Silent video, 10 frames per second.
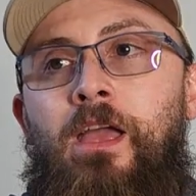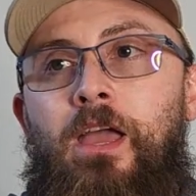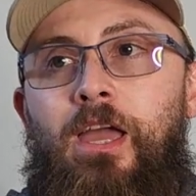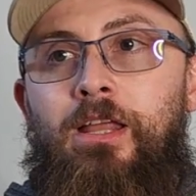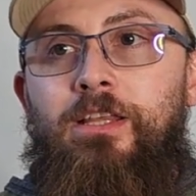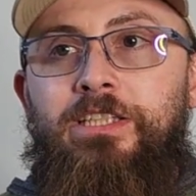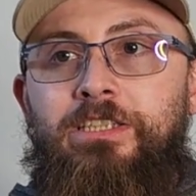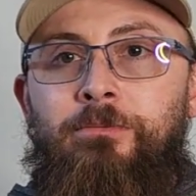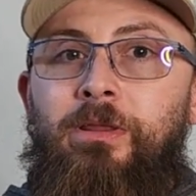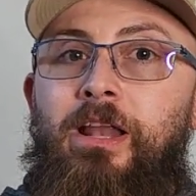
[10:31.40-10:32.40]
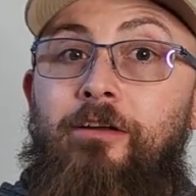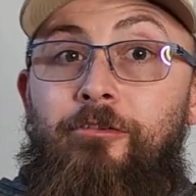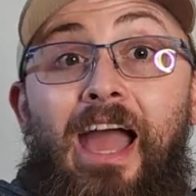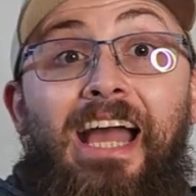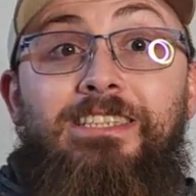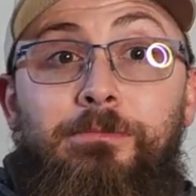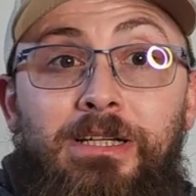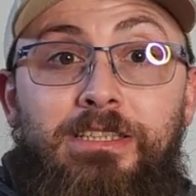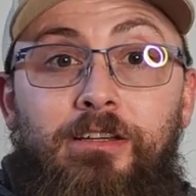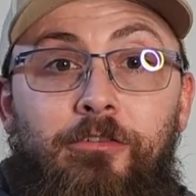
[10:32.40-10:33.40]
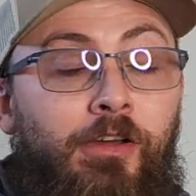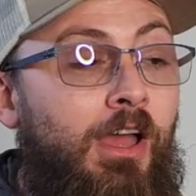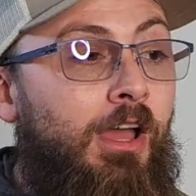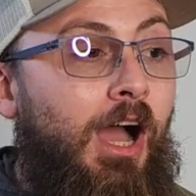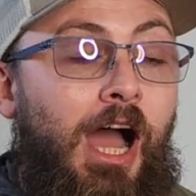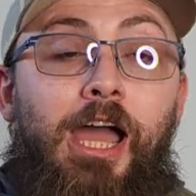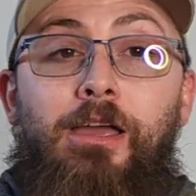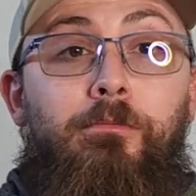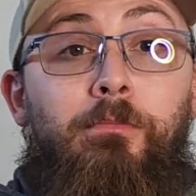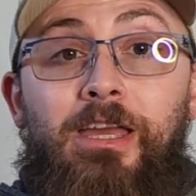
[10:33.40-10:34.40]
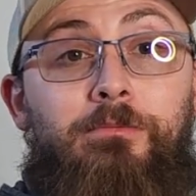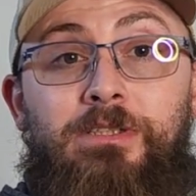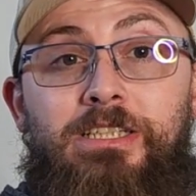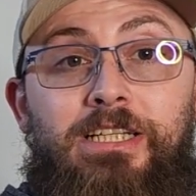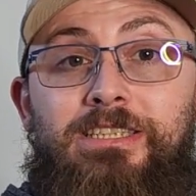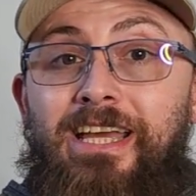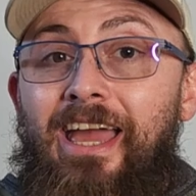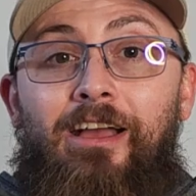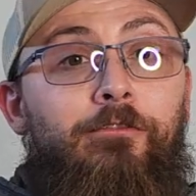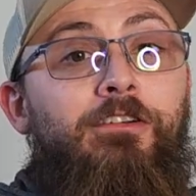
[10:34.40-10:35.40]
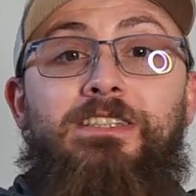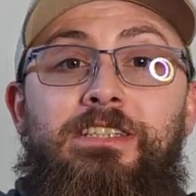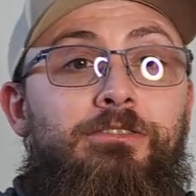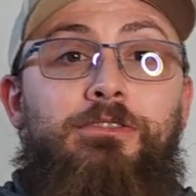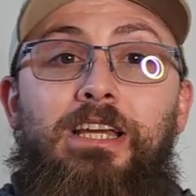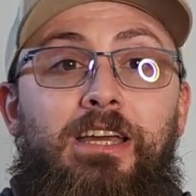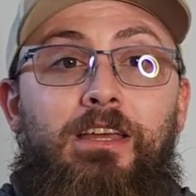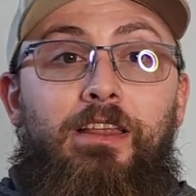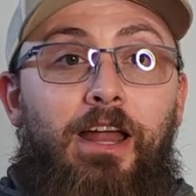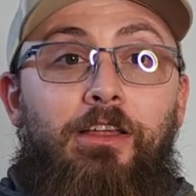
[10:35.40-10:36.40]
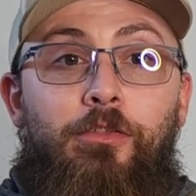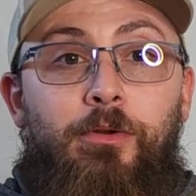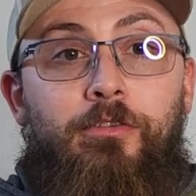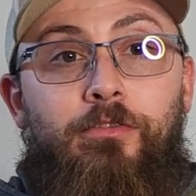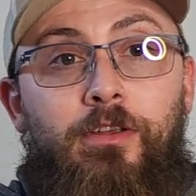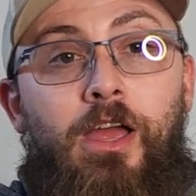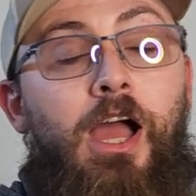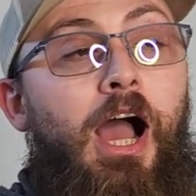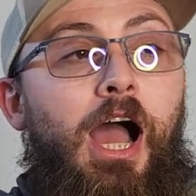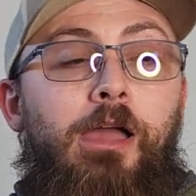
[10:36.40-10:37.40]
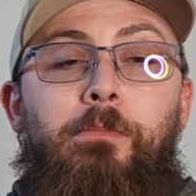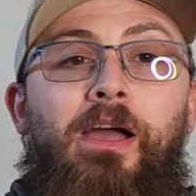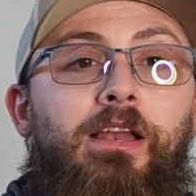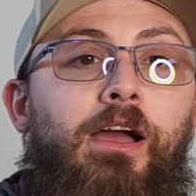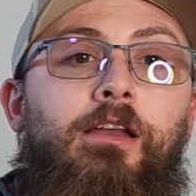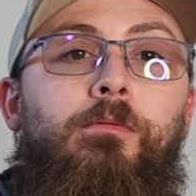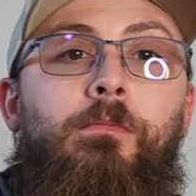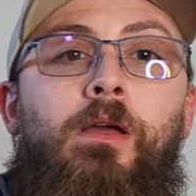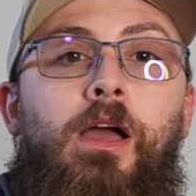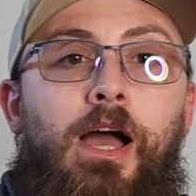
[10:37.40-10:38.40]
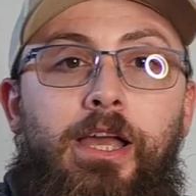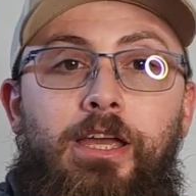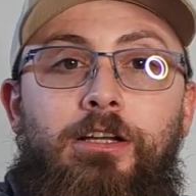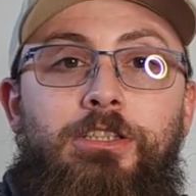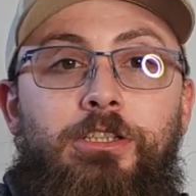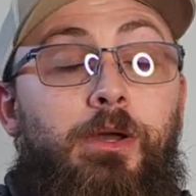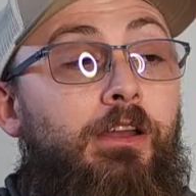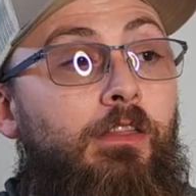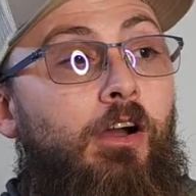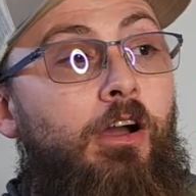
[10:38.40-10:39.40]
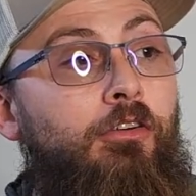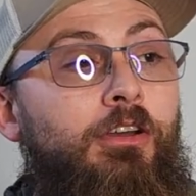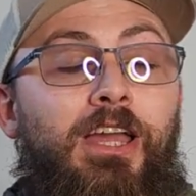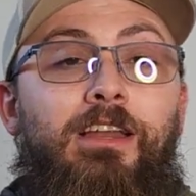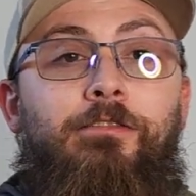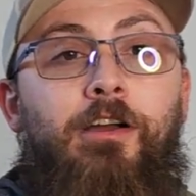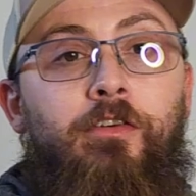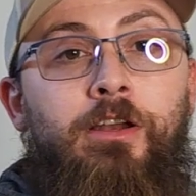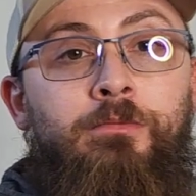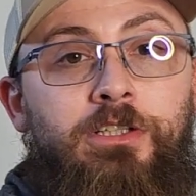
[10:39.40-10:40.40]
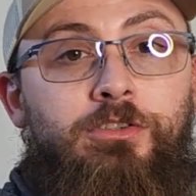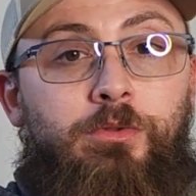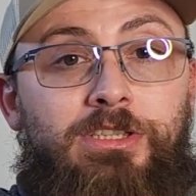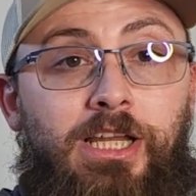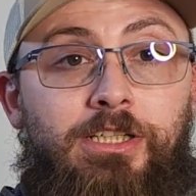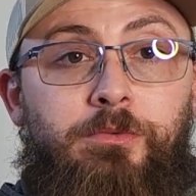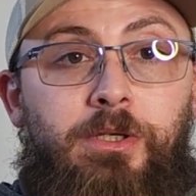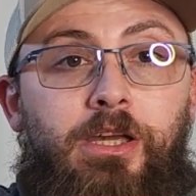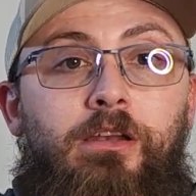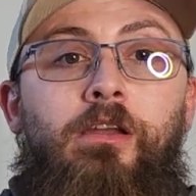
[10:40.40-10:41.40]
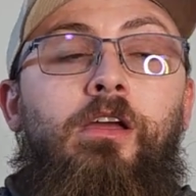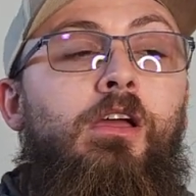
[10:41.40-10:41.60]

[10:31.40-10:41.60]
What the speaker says: And this is something that I've asked myself. I make mistakes every single day that I thrift. I buy an item, I guarantee you, out of the 185 items I sourced last weekend,